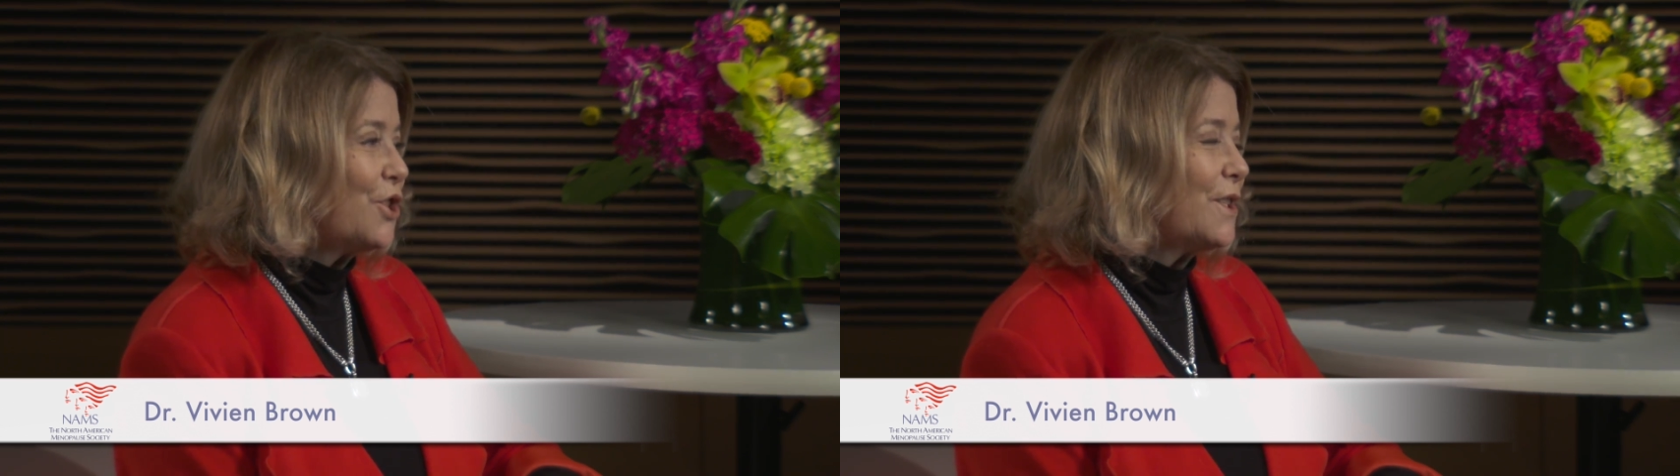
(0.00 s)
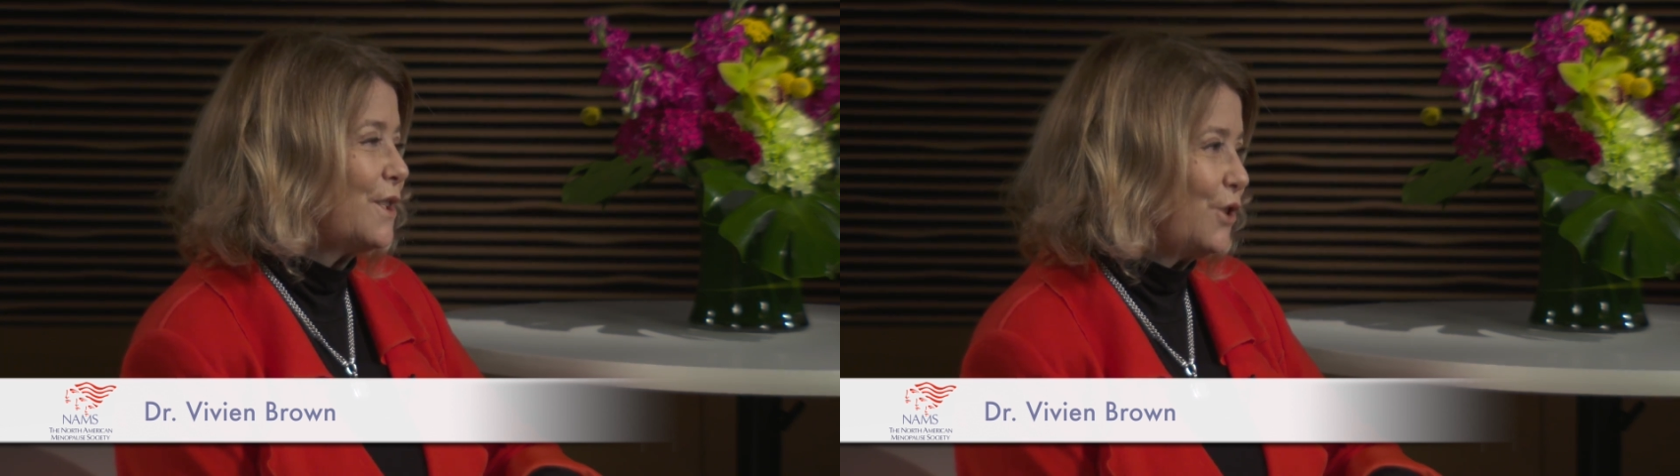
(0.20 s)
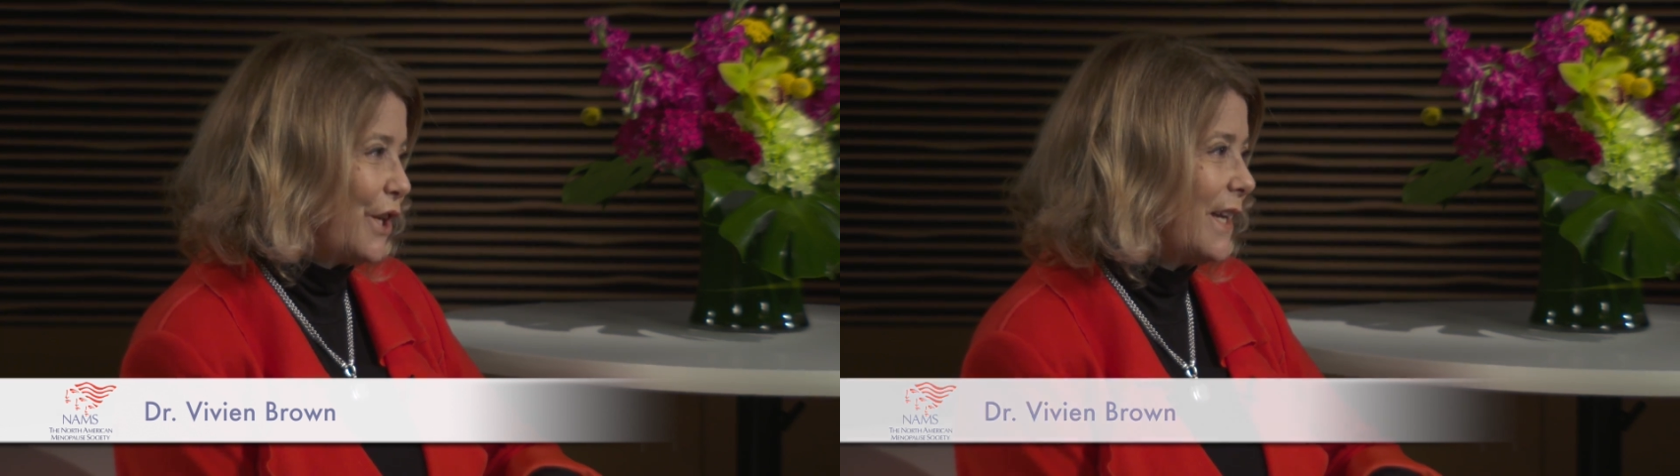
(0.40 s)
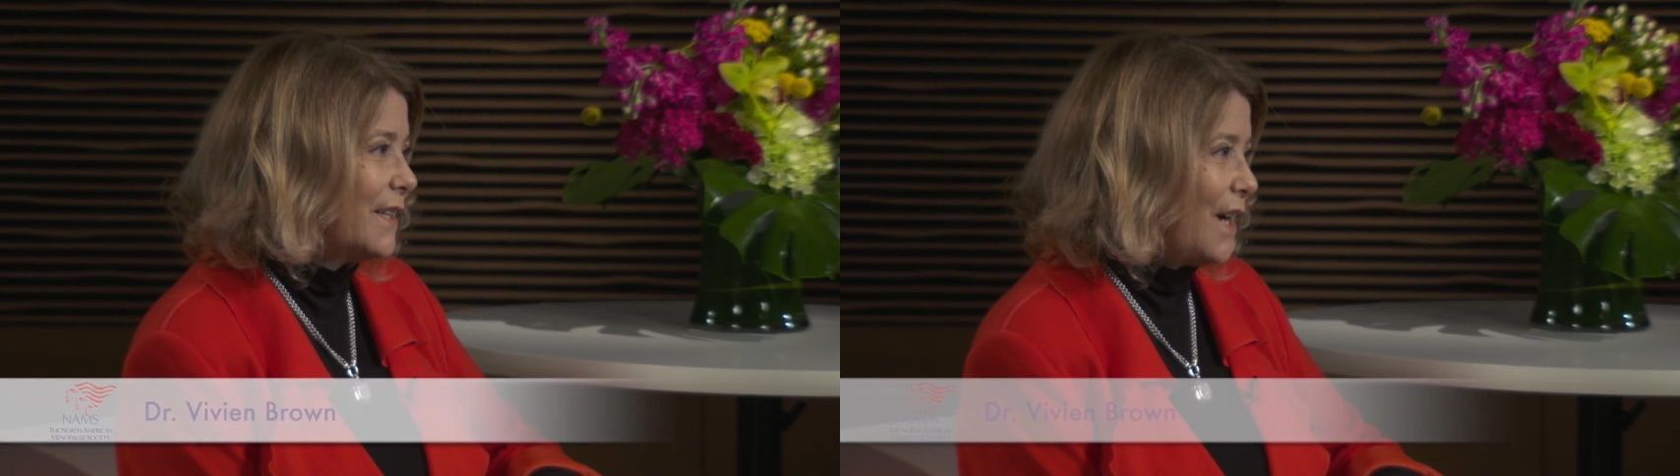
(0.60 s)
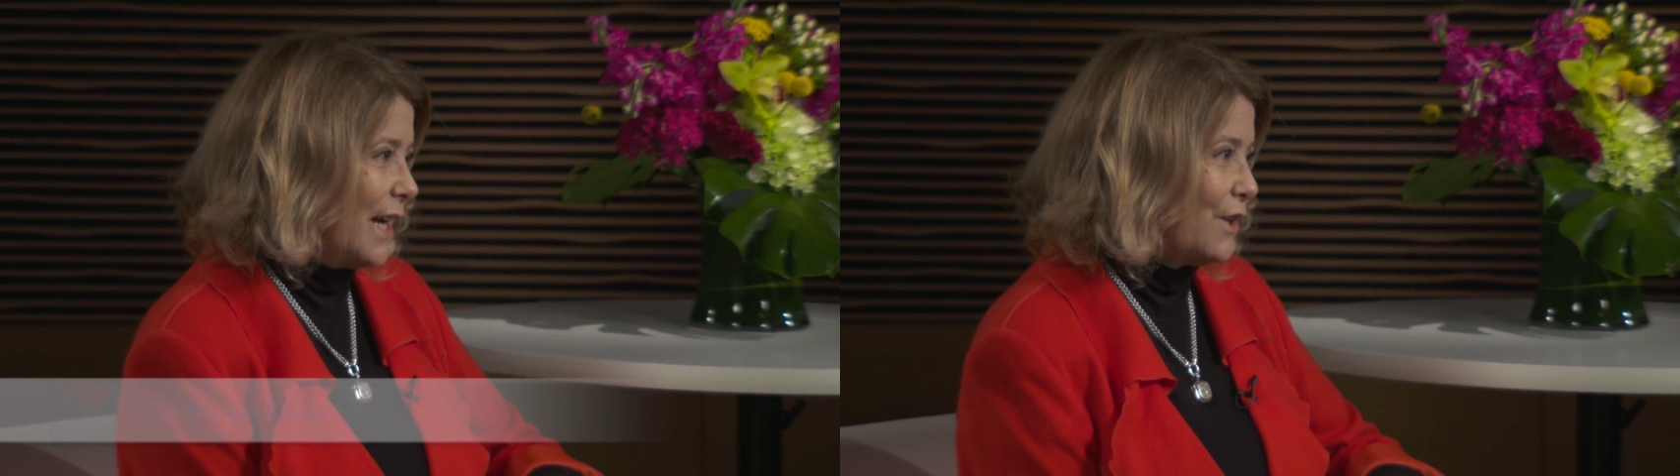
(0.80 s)
just looking
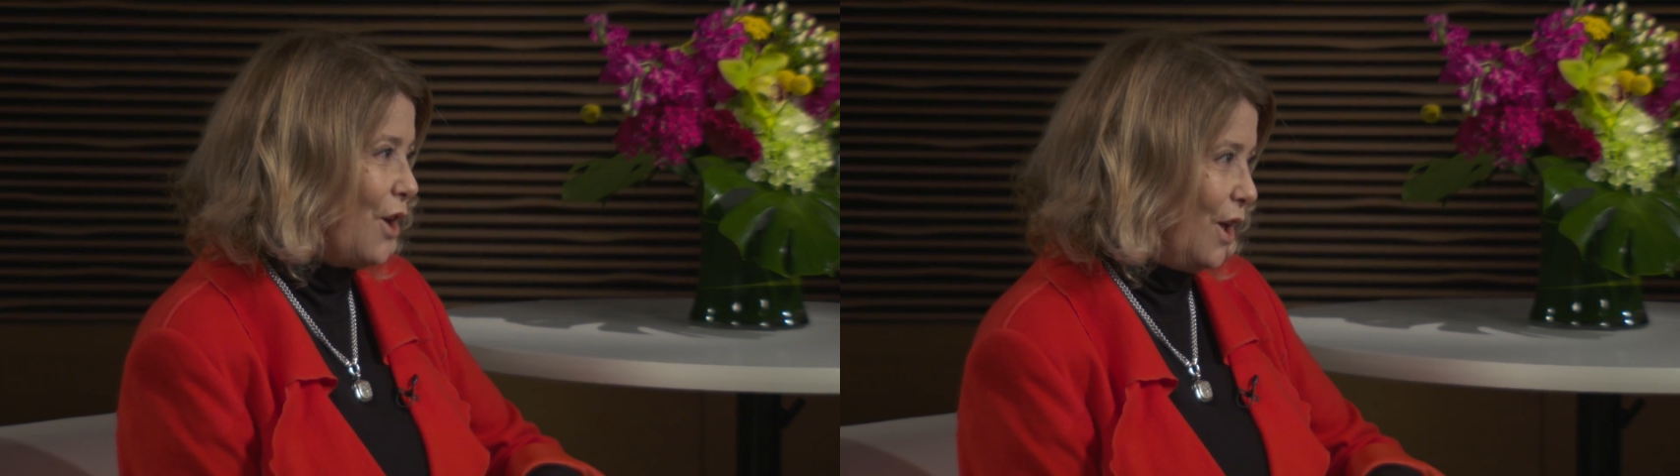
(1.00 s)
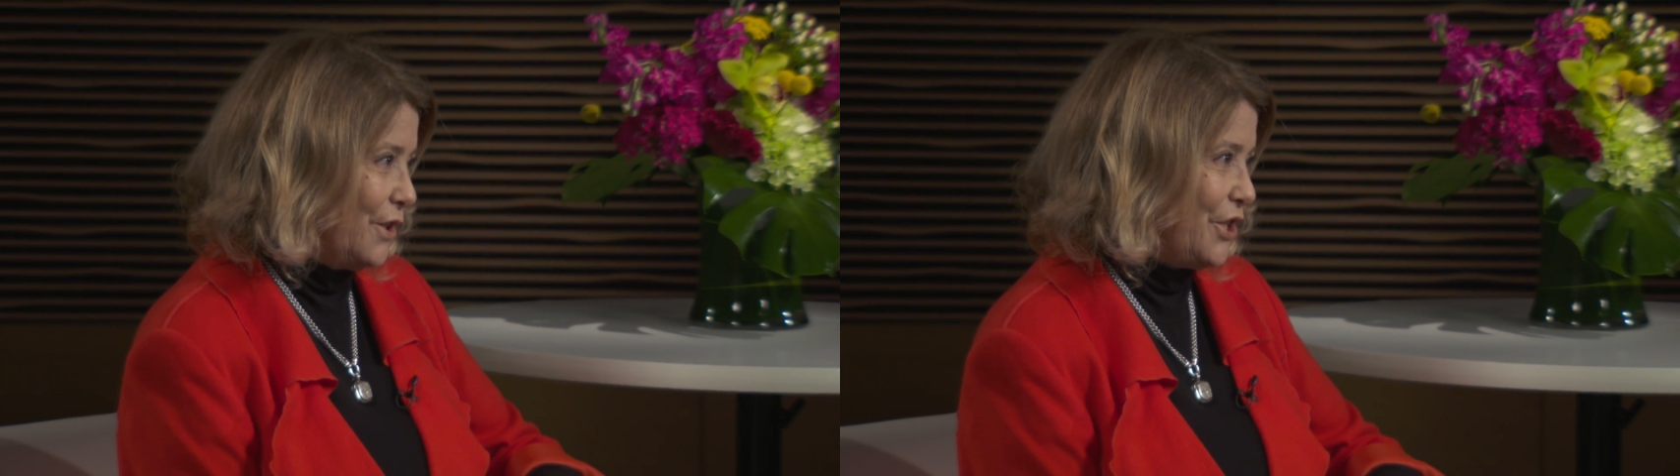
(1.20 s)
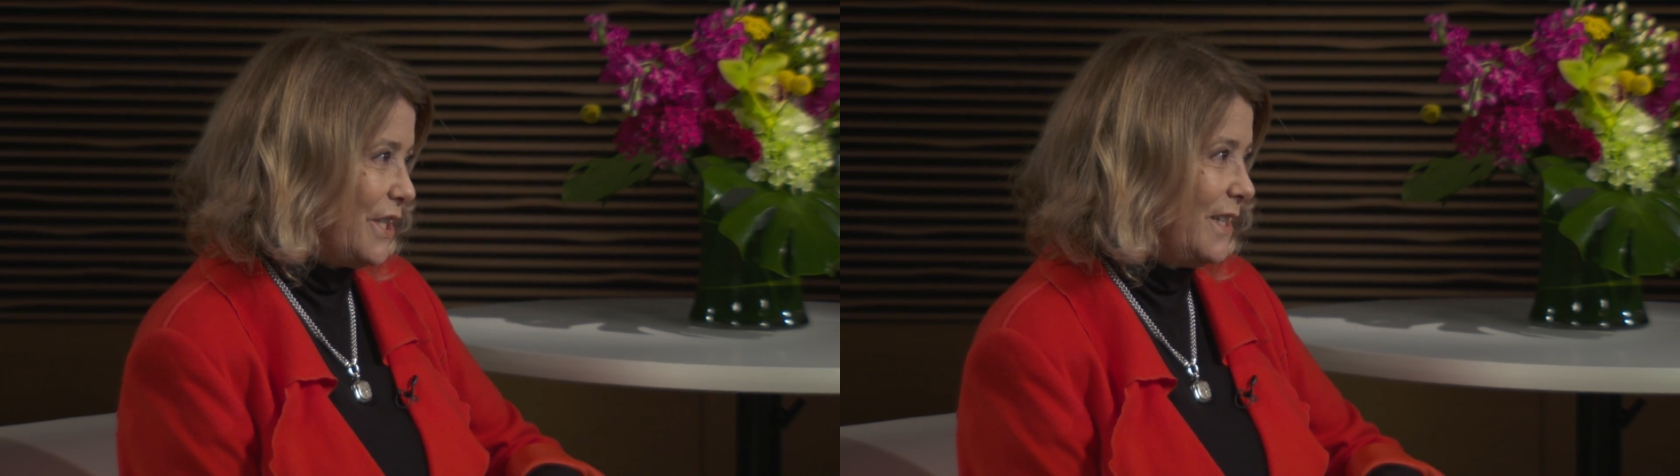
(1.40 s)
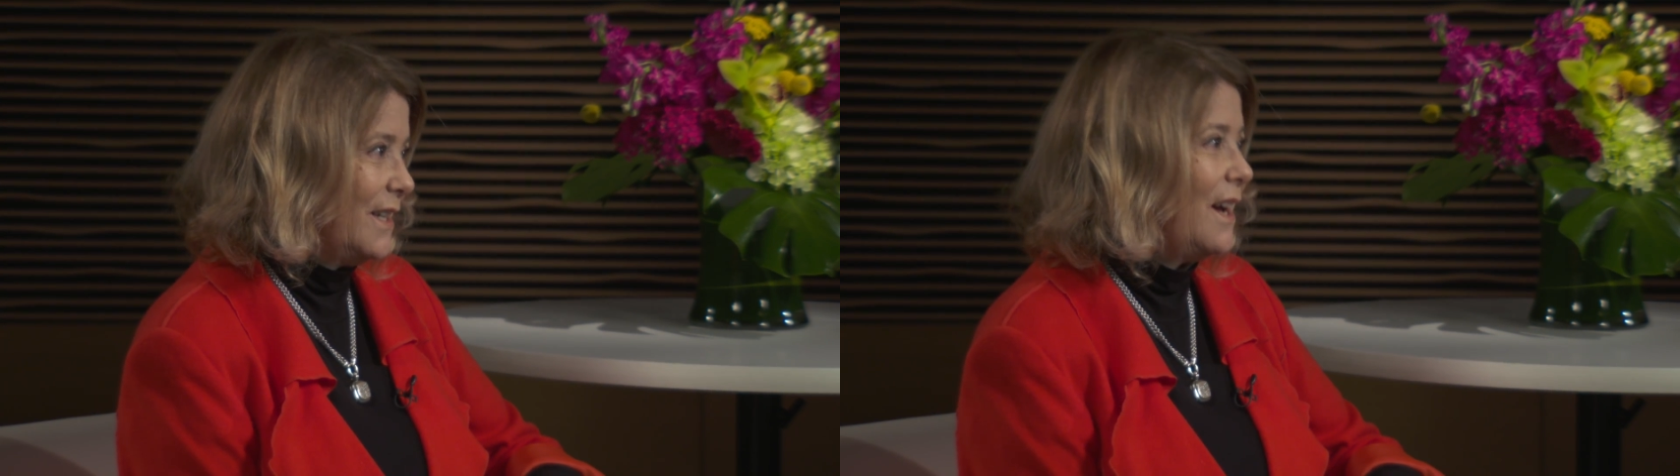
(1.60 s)
at gynecology.